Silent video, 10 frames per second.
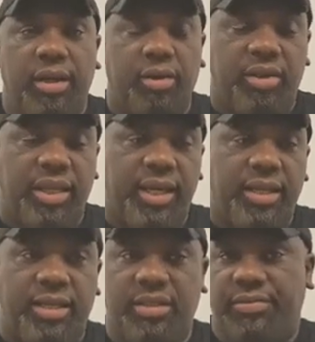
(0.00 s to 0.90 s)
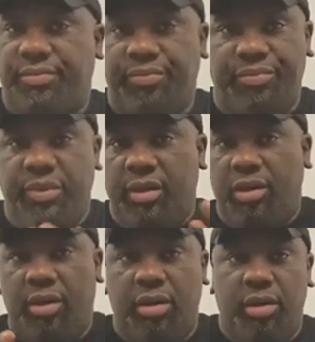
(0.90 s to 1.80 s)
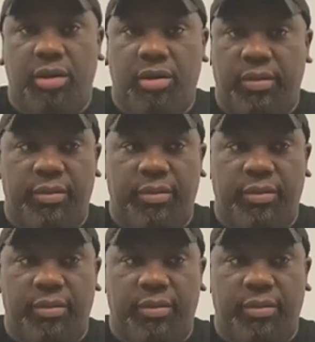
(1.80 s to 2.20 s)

Okay, that's the